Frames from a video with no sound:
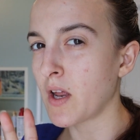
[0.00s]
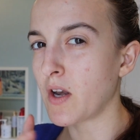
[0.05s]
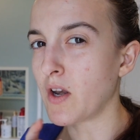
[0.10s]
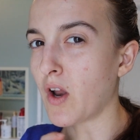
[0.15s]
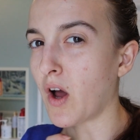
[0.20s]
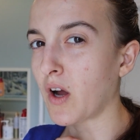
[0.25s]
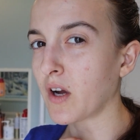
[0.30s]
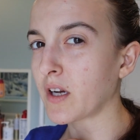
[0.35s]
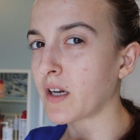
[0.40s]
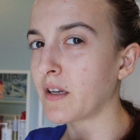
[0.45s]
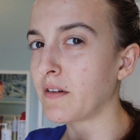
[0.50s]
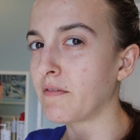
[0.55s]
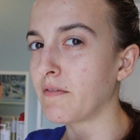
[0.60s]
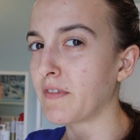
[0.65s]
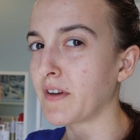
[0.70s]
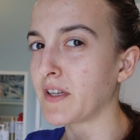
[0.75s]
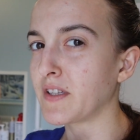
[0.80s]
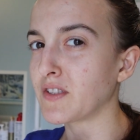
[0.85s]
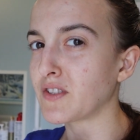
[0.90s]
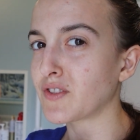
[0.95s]
not
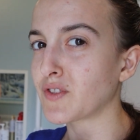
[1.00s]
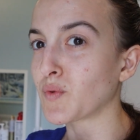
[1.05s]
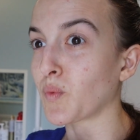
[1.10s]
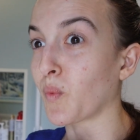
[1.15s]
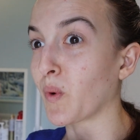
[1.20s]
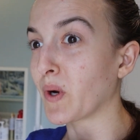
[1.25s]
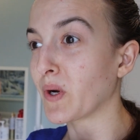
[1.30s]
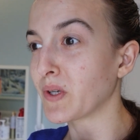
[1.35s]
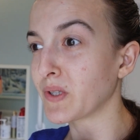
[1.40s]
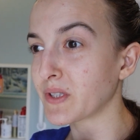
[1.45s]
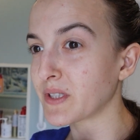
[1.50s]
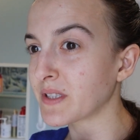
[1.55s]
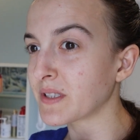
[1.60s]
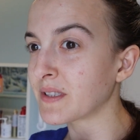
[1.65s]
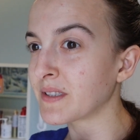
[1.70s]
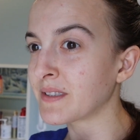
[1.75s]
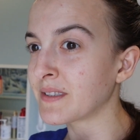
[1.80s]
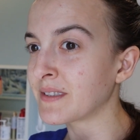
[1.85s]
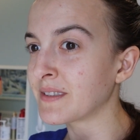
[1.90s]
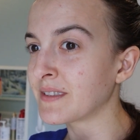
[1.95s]
convinced
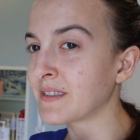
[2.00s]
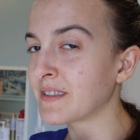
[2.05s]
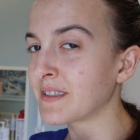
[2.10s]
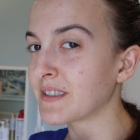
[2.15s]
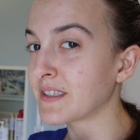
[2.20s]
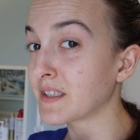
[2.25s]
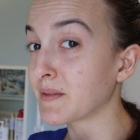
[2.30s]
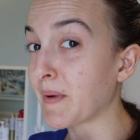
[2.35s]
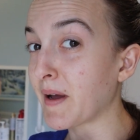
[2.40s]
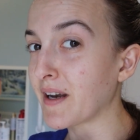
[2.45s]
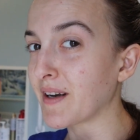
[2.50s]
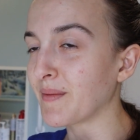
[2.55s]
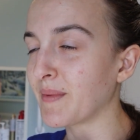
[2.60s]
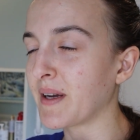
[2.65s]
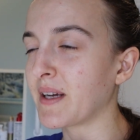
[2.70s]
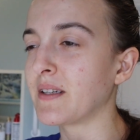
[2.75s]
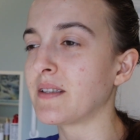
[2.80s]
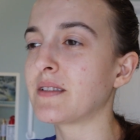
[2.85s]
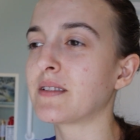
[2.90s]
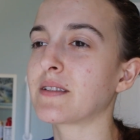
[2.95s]
weren't spider
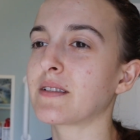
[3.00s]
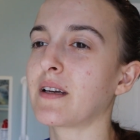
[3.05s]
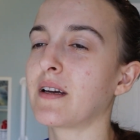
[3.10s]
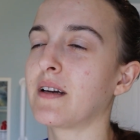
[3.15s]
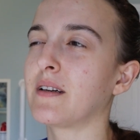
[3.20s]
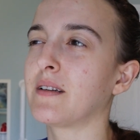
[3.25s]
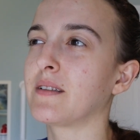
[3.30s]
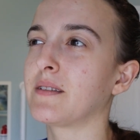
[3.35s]
mites,